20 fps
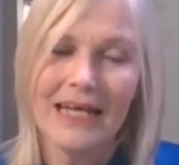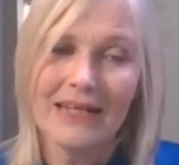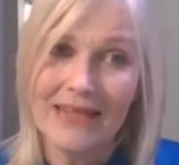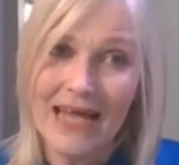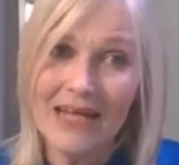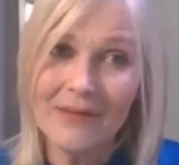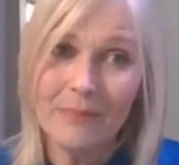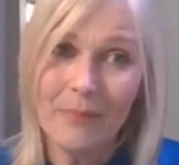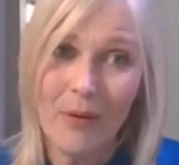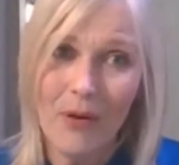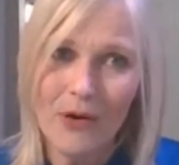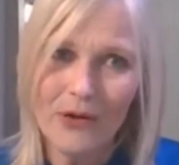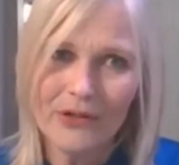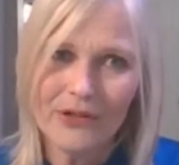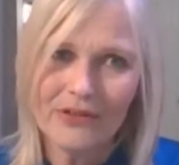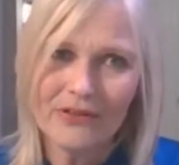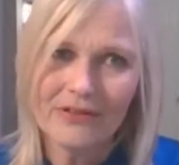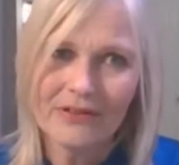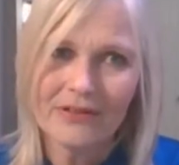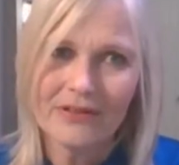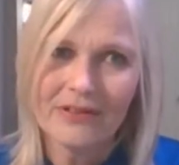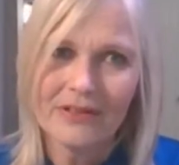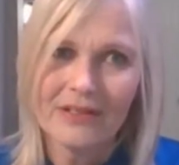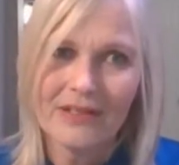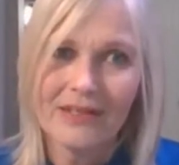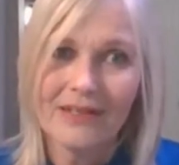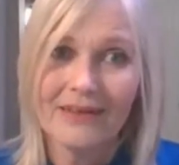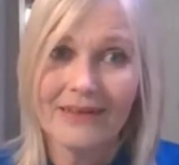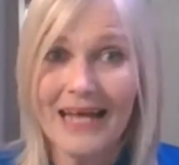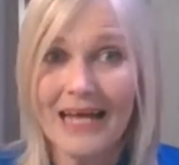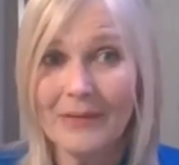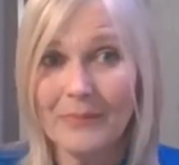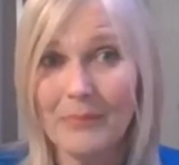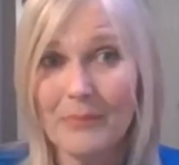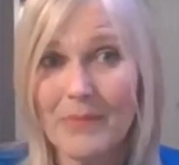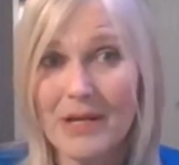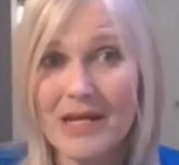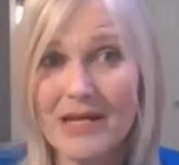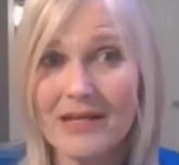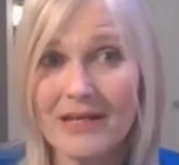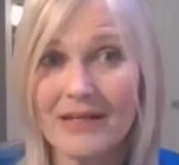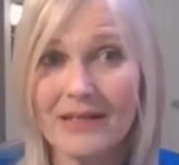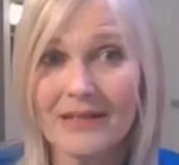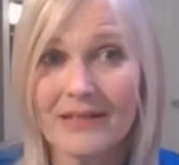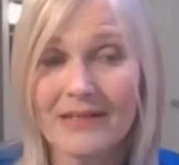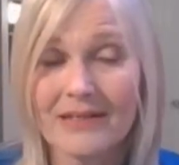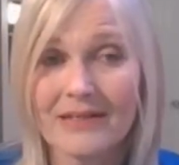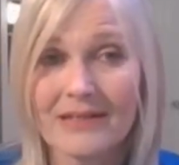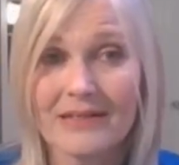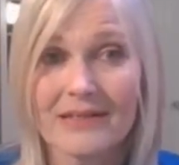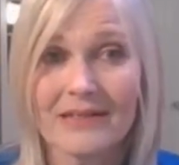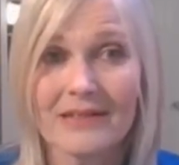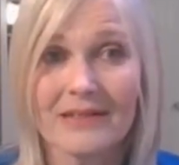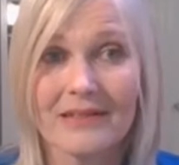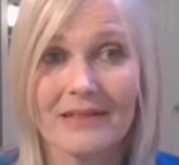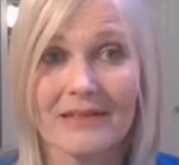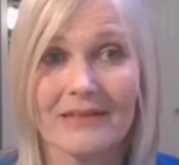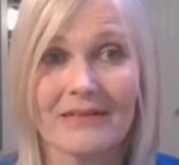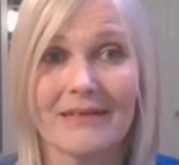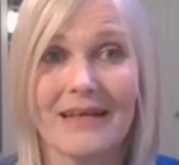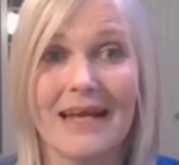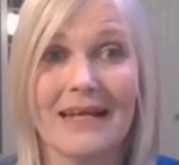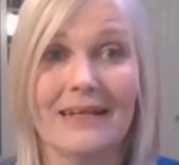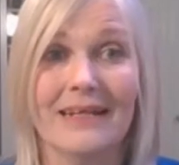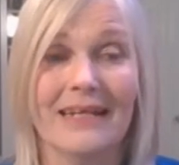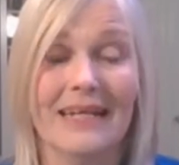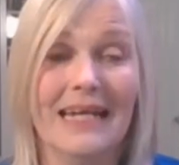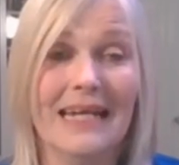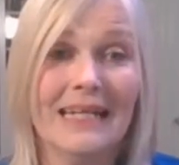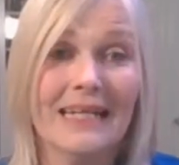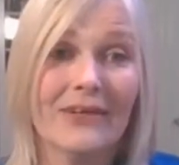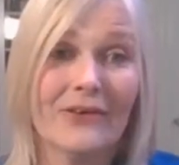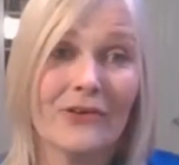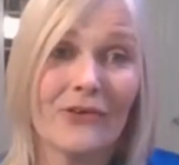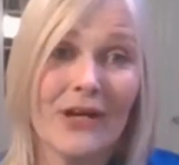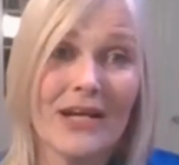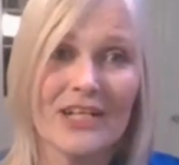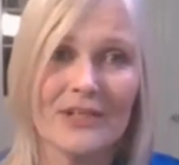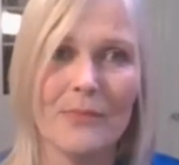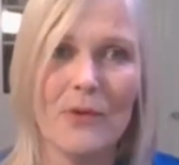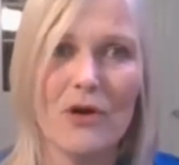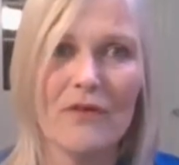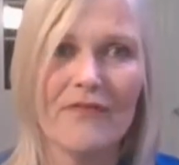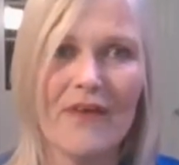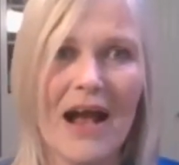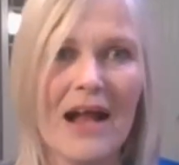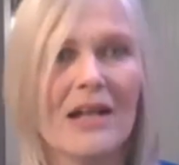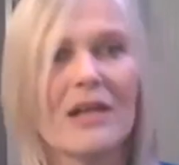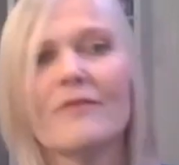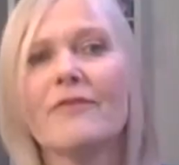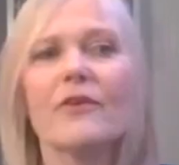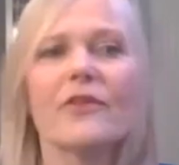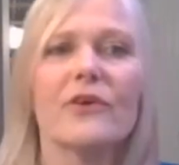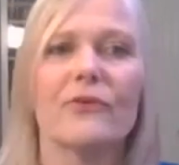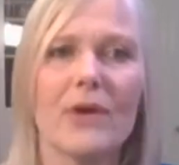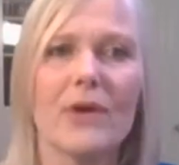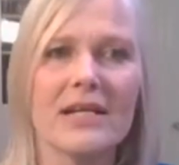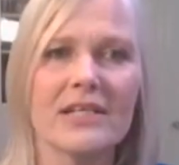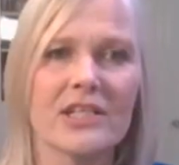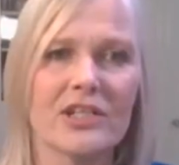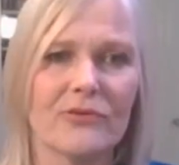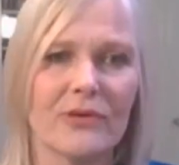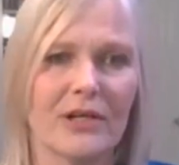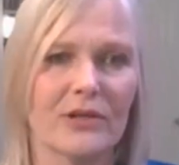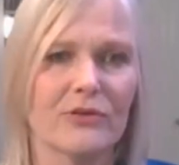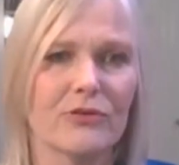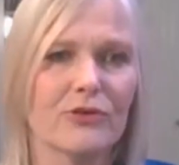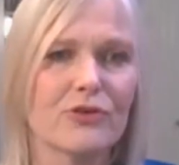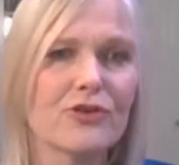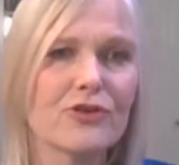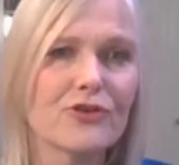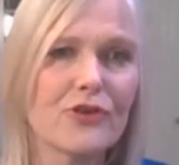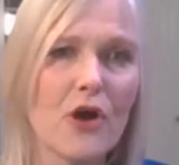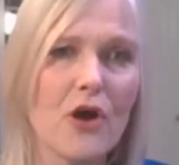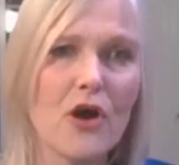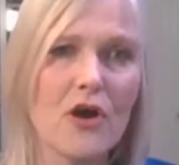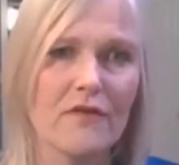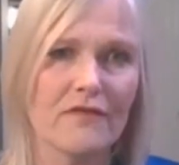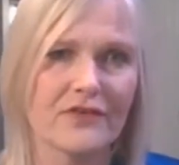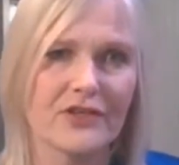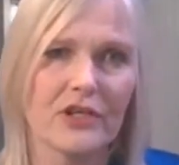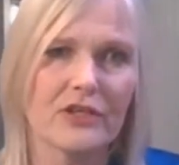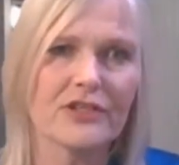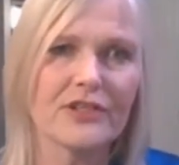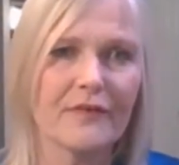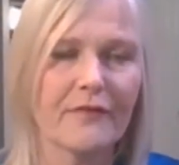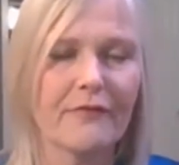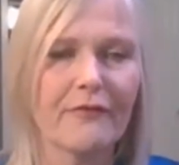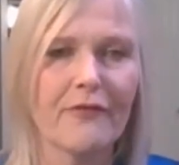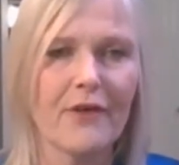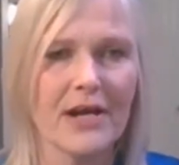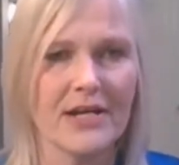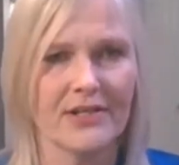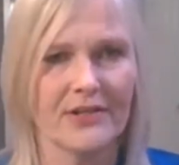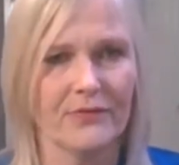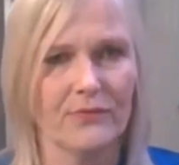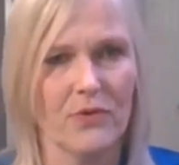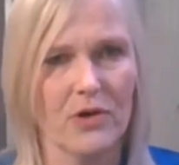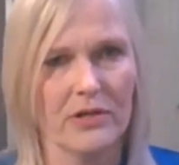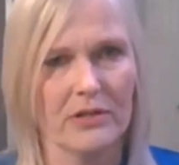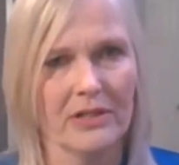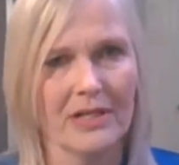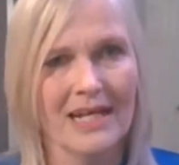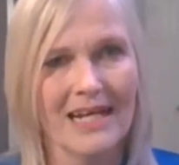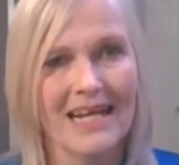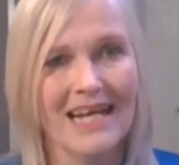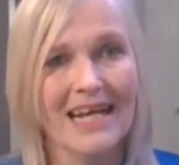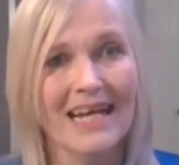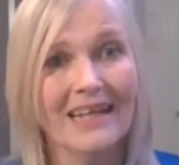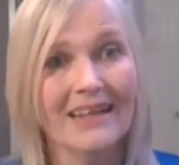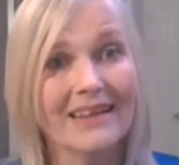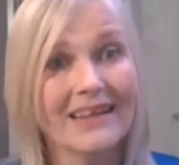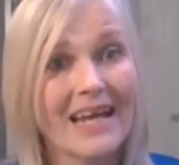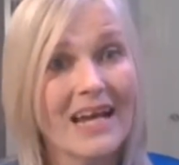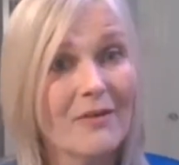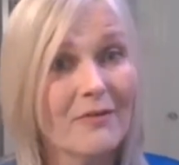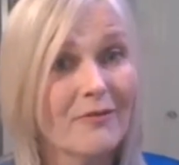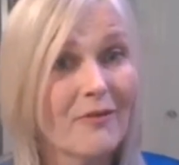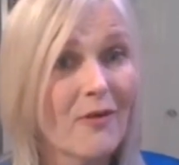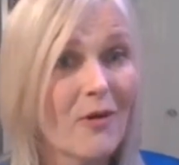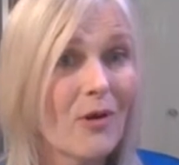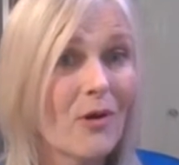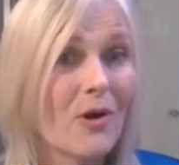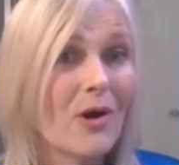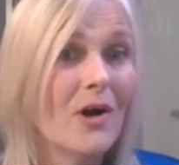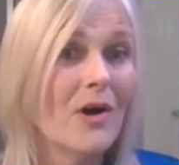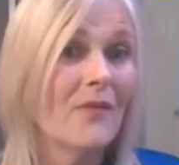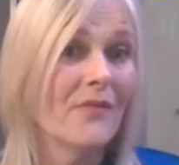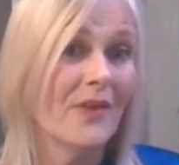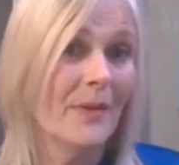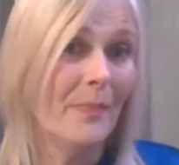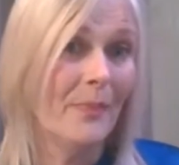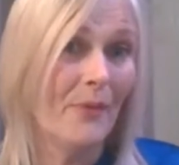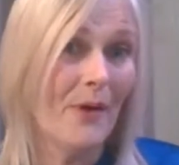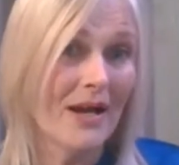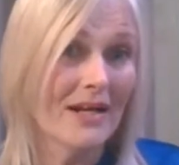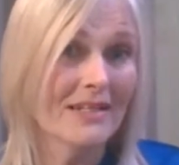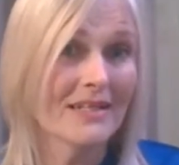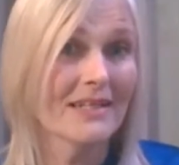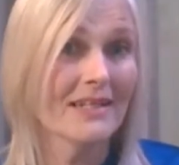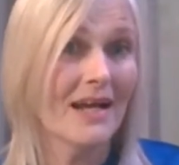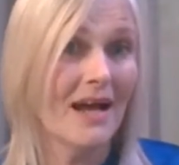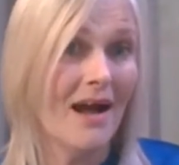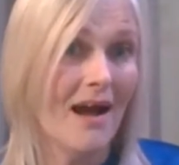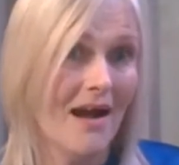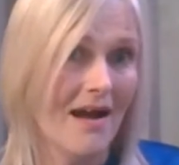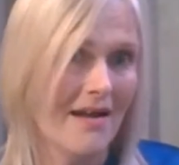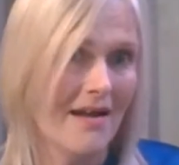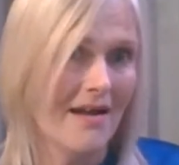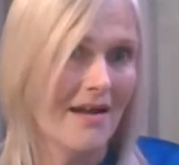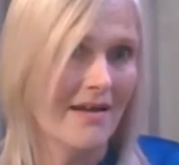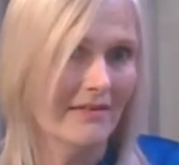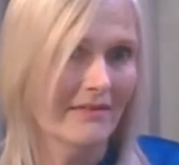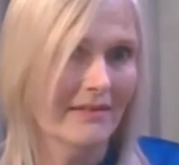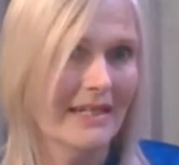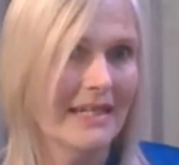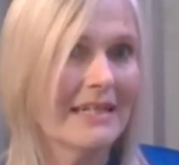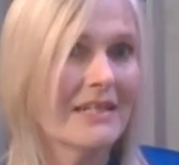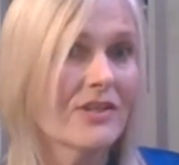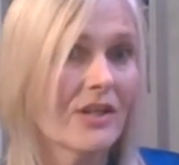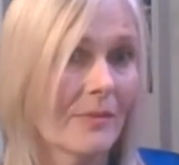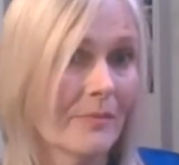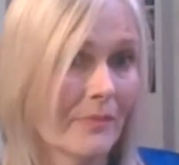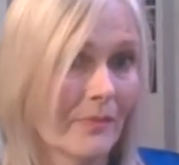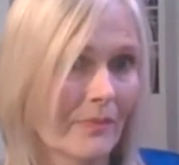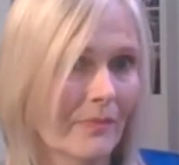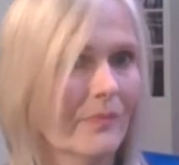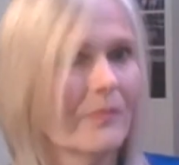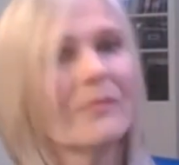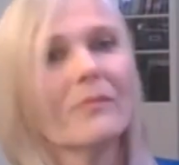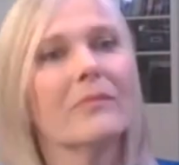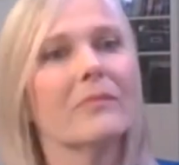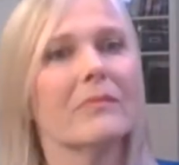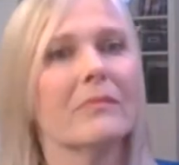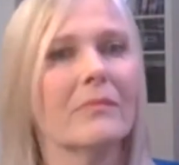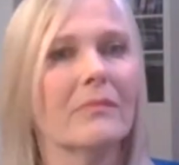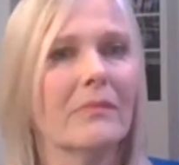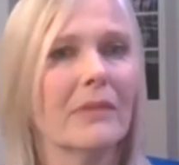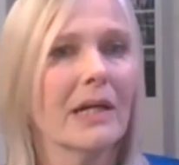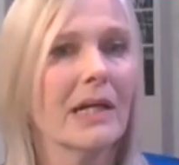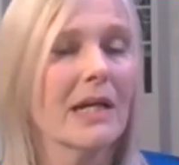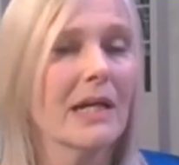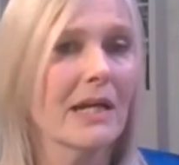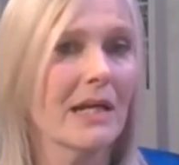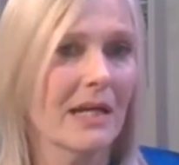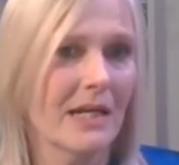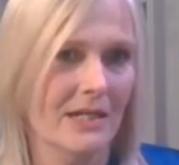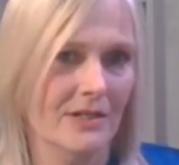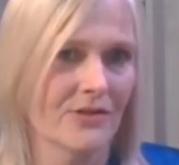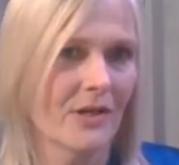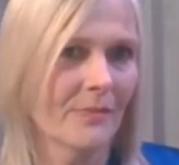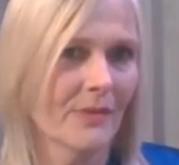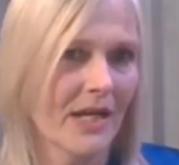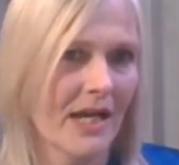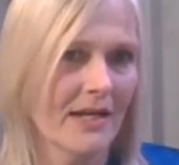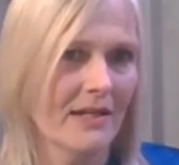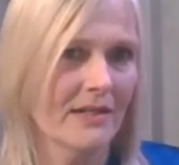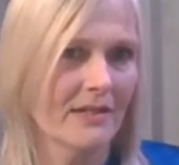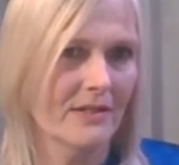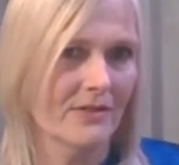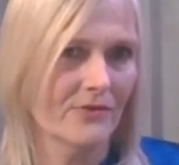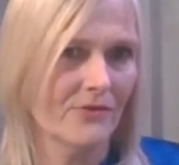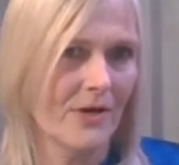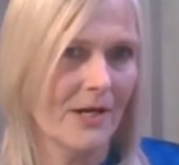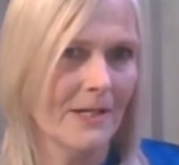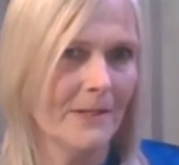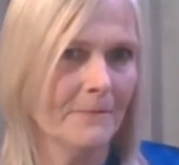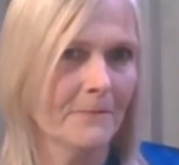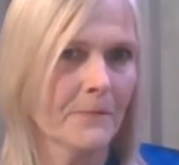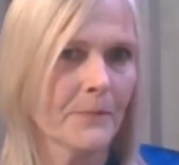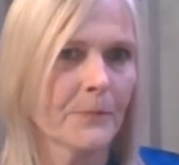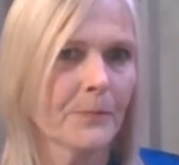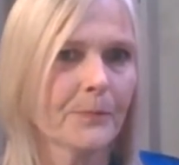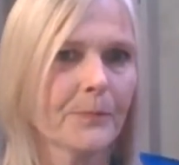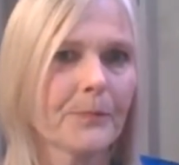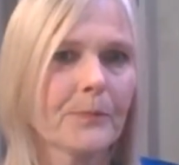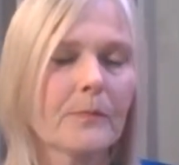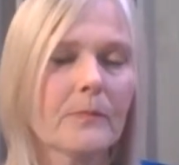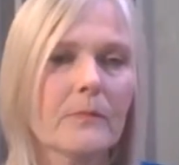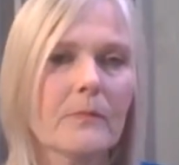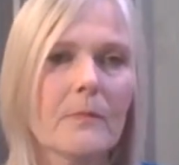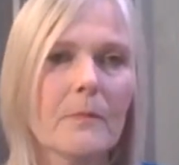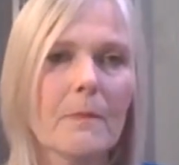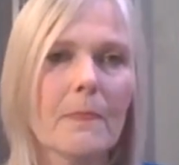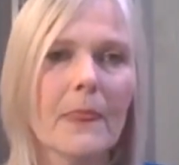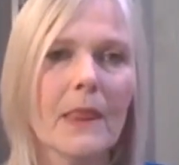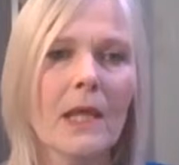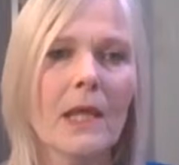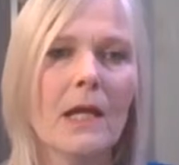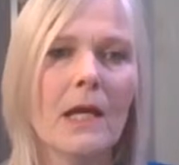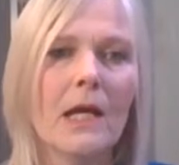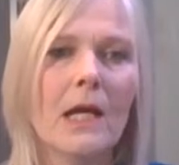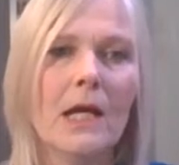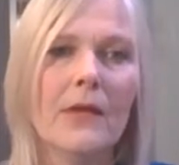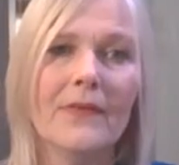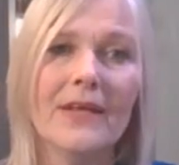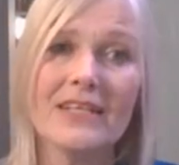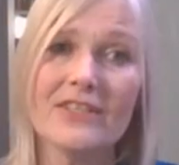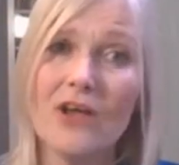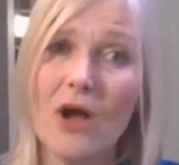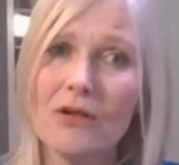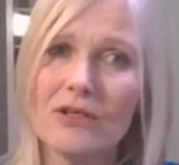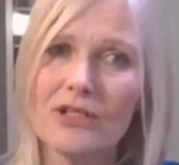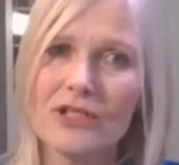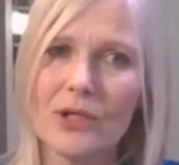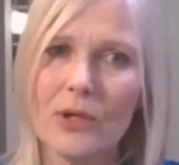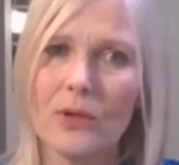at that point, that means that it creates more value for the restaurant to serve such a fresh one. Therefore, the prices are higher in some cases, right? This is